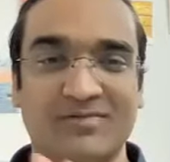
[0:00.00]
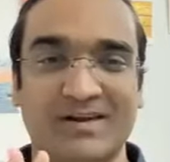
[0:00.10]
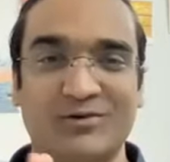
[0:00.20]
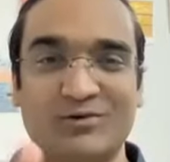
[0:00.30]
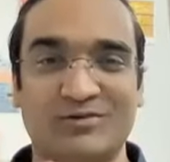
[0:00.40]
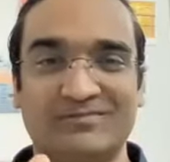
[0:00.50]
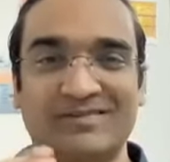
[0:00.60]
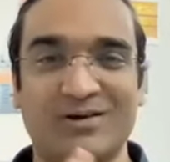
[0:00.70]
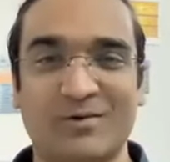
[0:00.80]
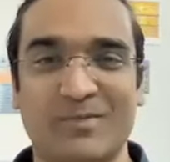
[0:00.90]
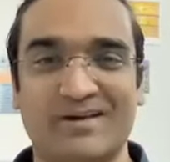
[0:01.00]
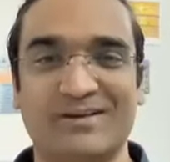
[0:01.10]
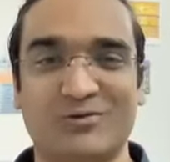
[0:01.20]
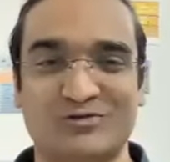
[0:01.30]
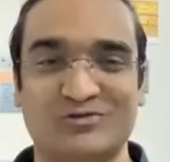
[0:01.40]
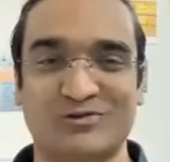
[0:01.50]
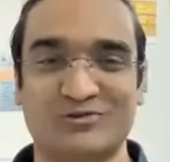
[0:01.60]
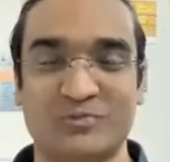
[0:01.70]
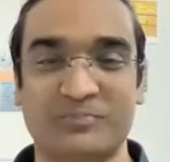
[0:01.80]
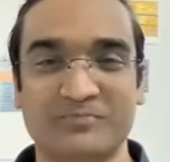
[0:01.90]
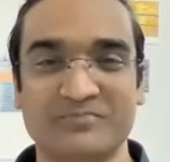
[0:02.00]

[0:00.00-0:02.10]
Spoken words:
Very good. You have made the notes also.